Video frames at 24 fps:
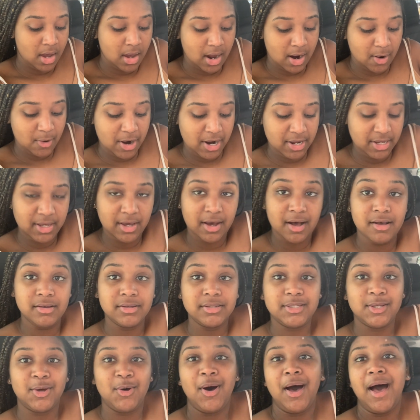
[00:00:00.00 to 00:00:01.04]
All right, y'all,
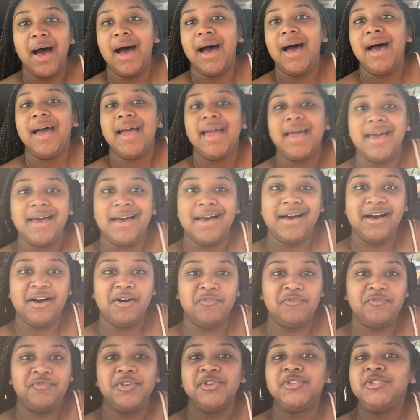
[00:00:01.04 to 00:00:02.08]
so I
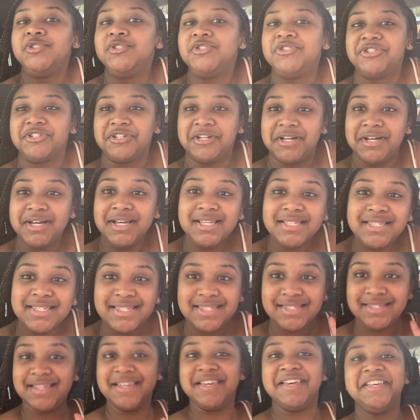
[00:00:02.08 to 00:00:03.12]
have
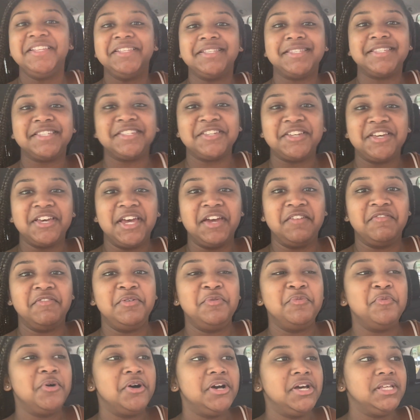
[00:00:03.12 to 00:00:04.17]
just sent
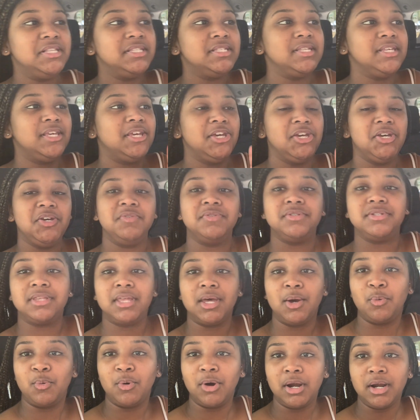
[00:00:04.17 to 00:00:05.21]
everyone's gifts
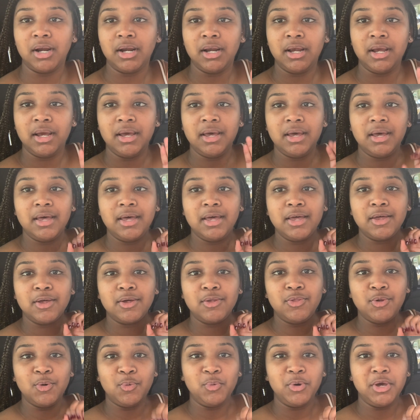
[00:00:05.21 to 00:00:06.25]
that were
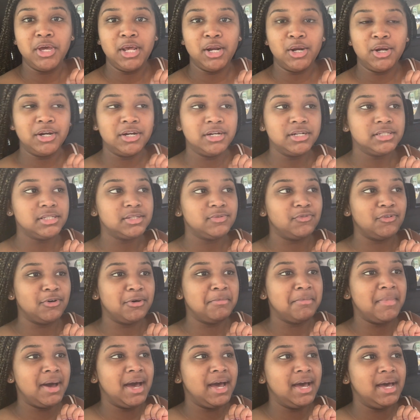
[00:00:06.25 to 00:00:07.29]
the winners for
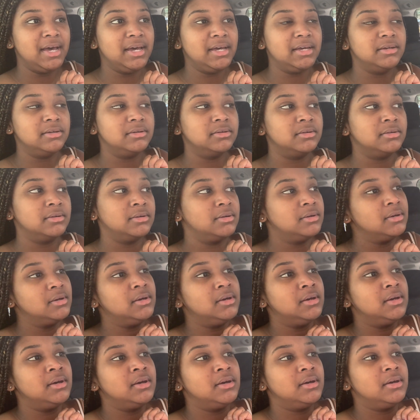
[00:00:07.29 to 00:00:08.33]
my
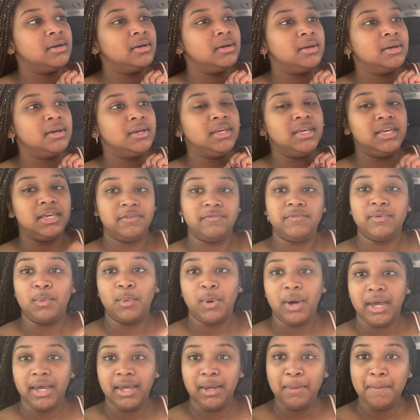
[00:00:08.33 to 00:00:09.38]

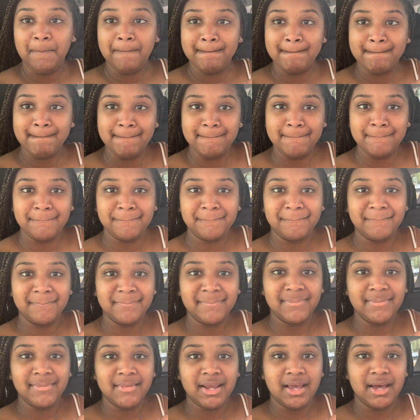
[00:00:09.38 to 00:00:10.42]
giveaway.
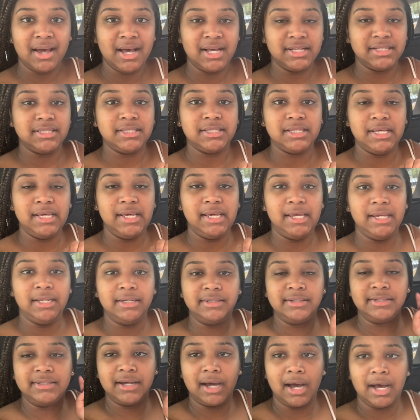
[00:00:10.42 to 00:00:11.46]
I
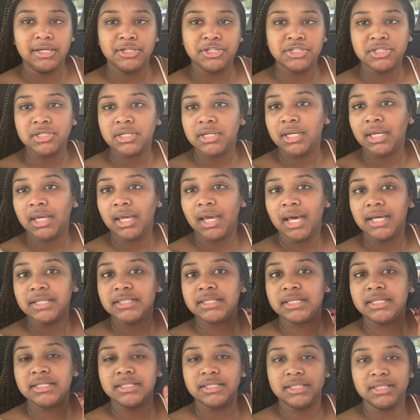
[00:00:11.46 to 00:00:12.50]
sent Dashi, I
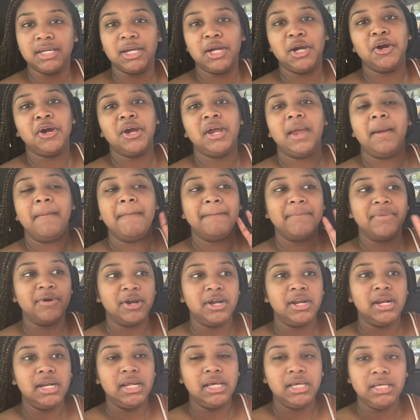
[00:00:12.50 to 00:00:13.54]
sent Sierra and
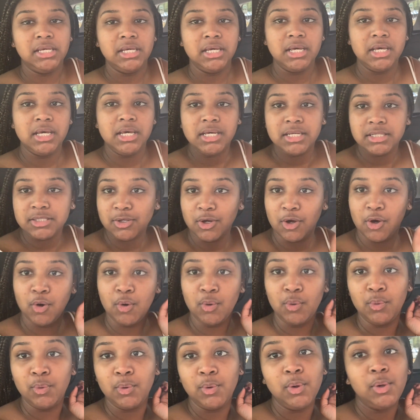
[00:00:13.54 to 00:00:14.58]
Brittany,
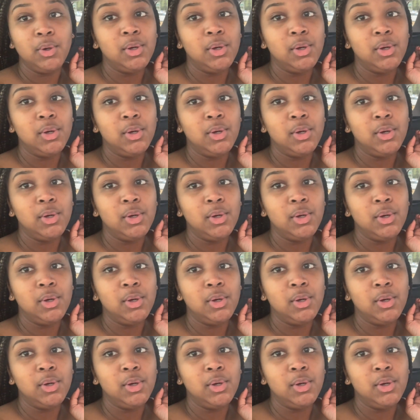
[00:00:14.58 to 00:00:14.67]
so